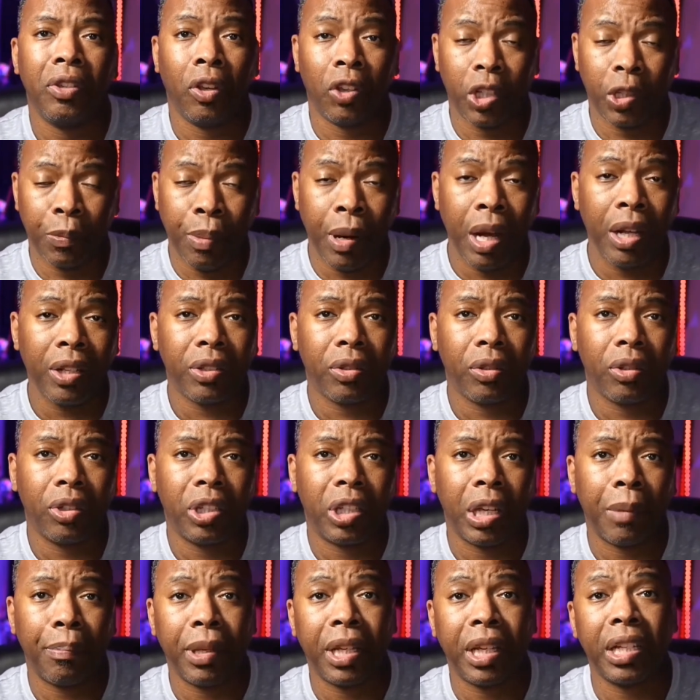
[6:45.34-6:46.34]
your
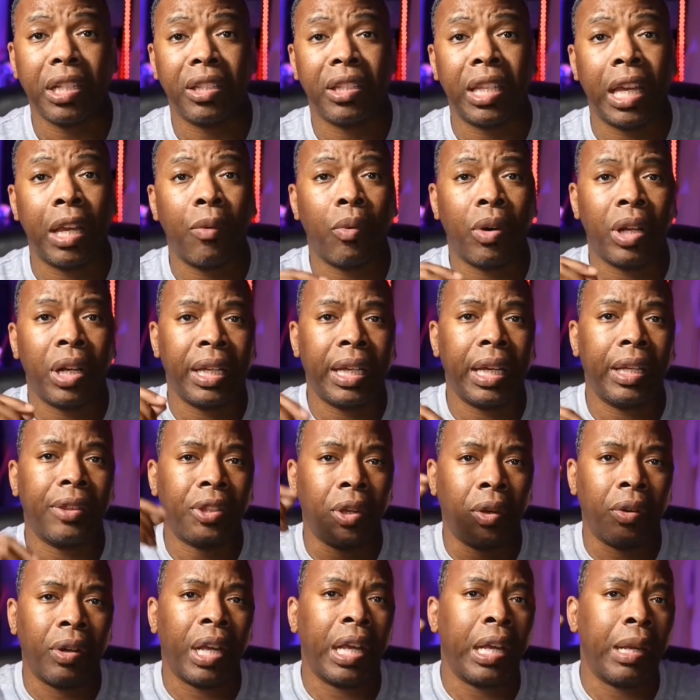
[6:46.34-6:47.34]
sponsorship because they want to
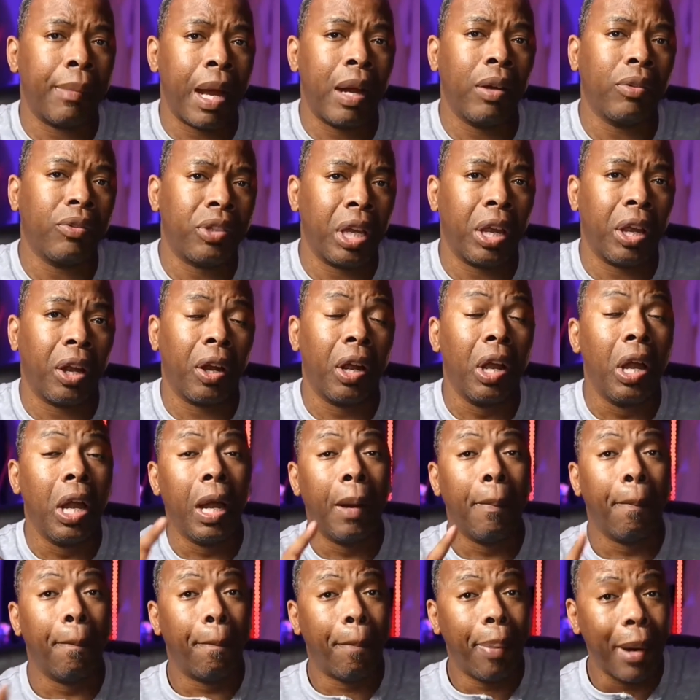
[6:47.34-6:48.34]
get their name out there.
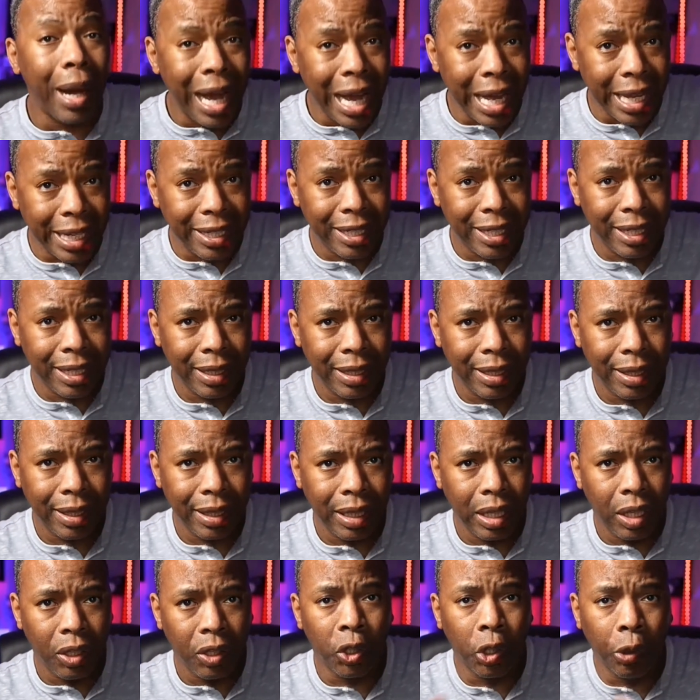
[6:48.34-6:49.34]
But
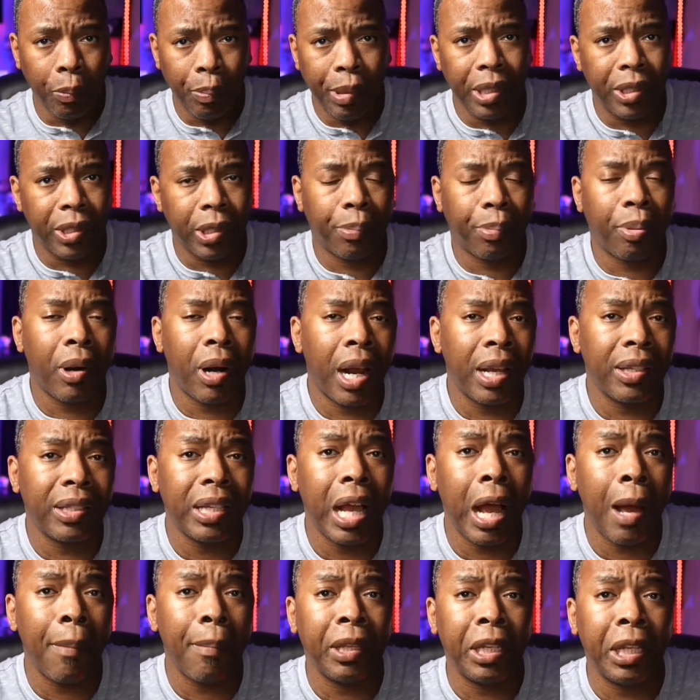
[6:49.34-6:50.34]
you'll be surprised
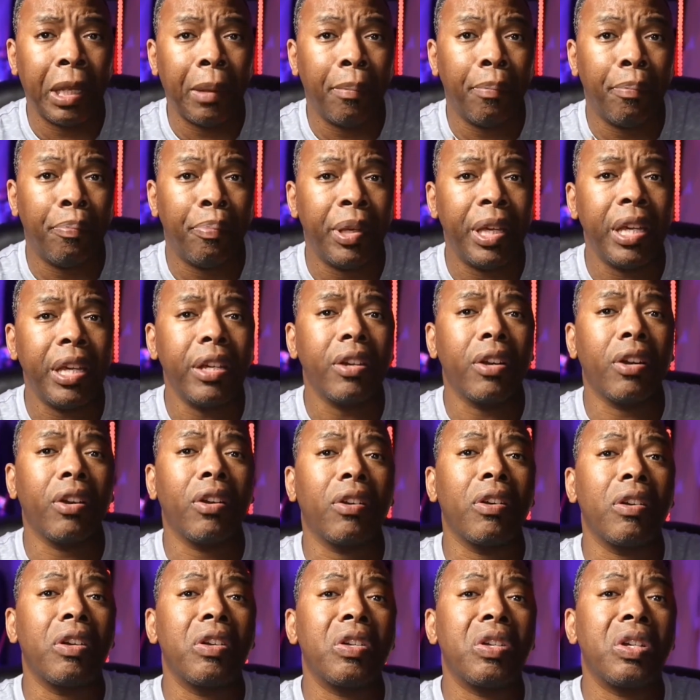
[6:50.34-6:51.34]
how many
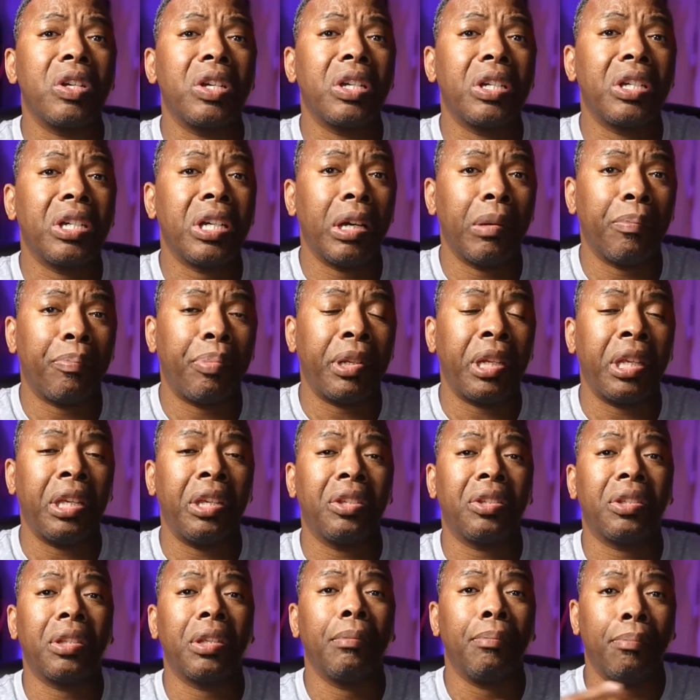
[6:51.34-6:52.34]
bigger
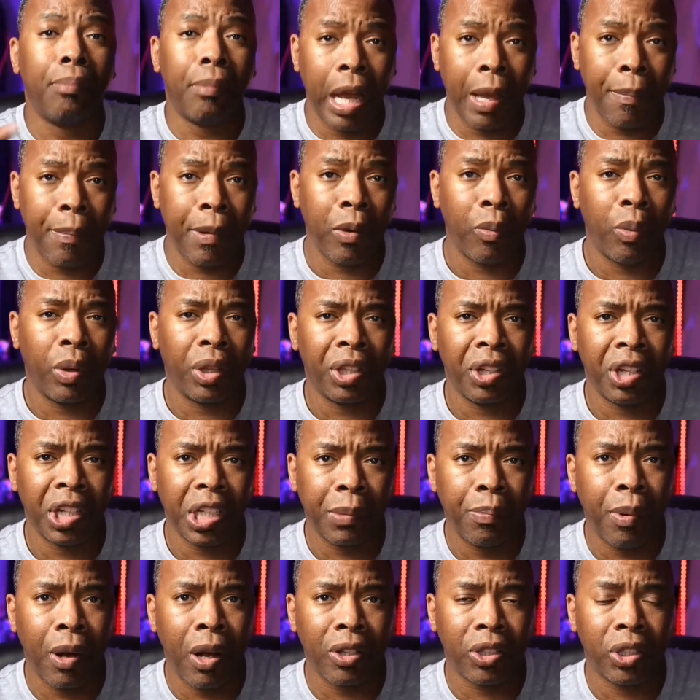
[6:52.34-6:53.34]
companies might be willing to
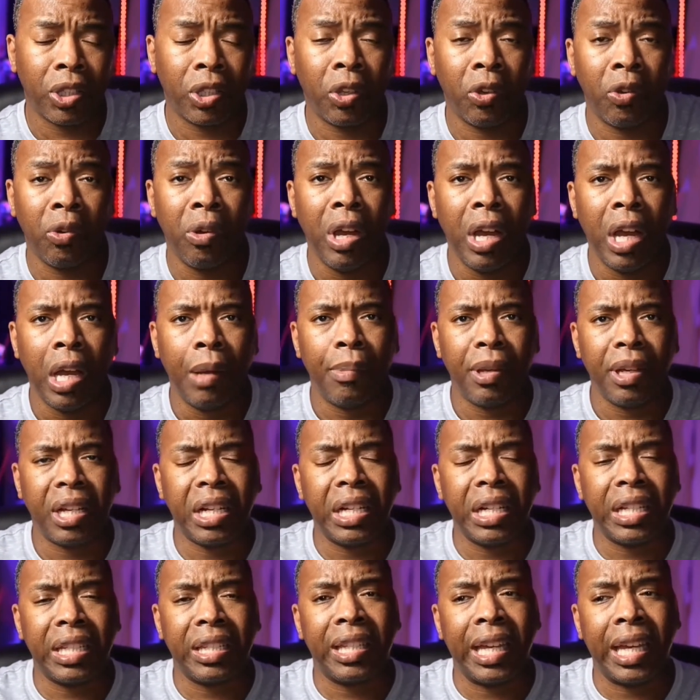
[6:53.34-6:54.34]
sponsor you
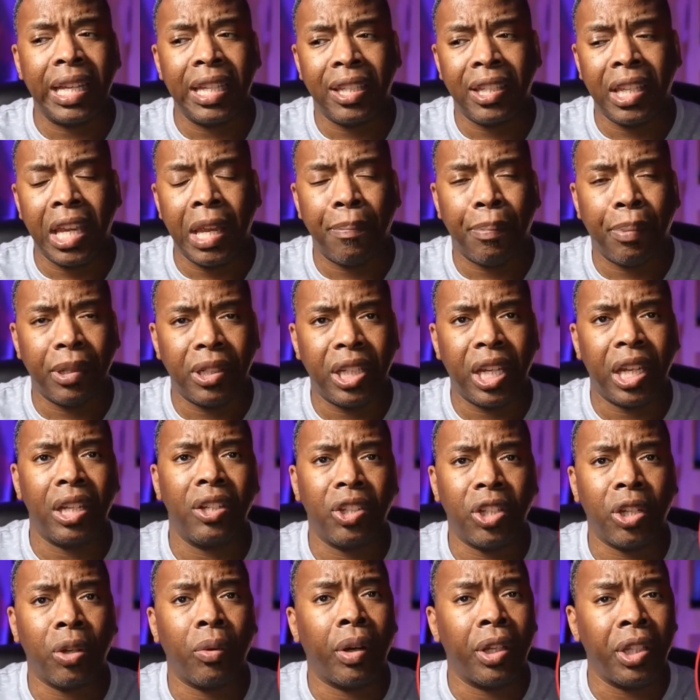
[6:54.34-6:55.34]
because they see
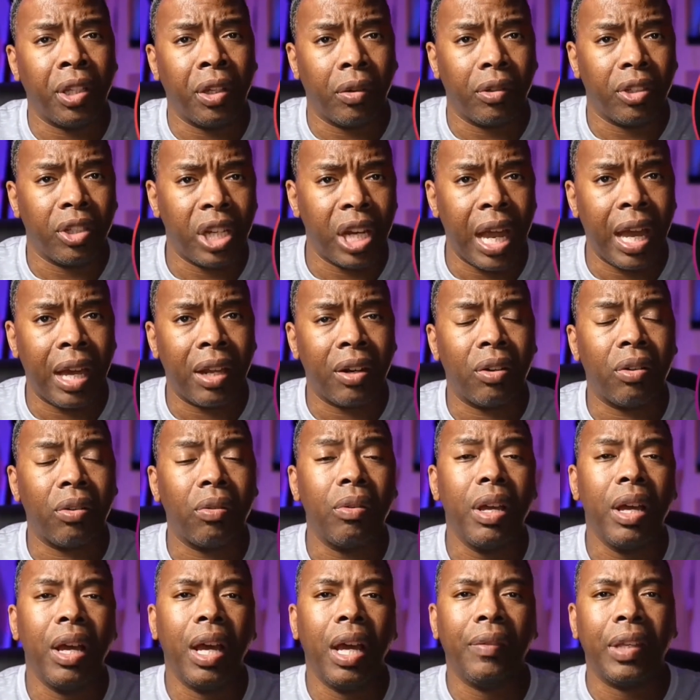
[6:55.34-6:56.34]
potential in your
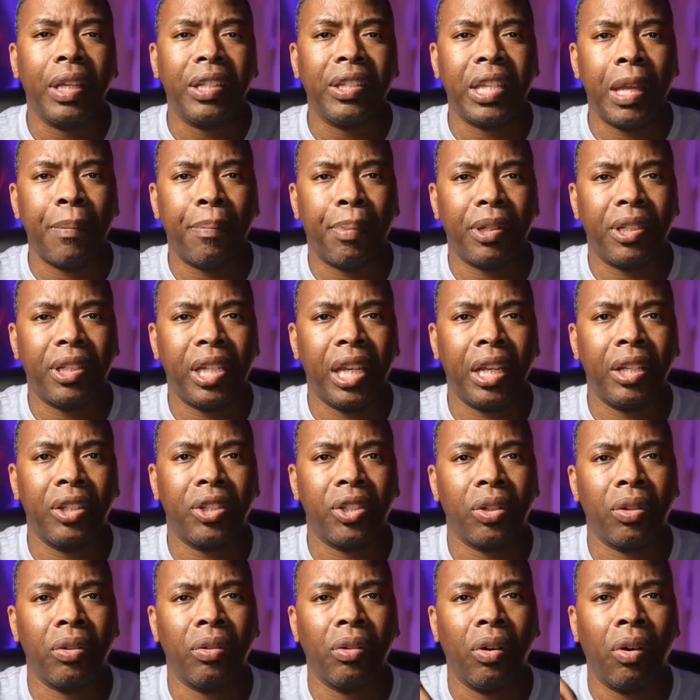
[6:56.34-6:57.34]
channel. They see
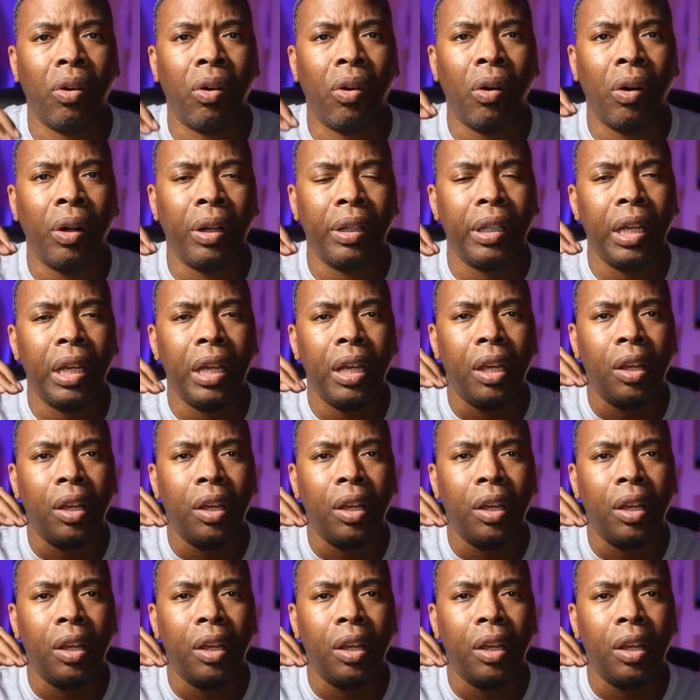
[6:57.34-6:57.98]
potential on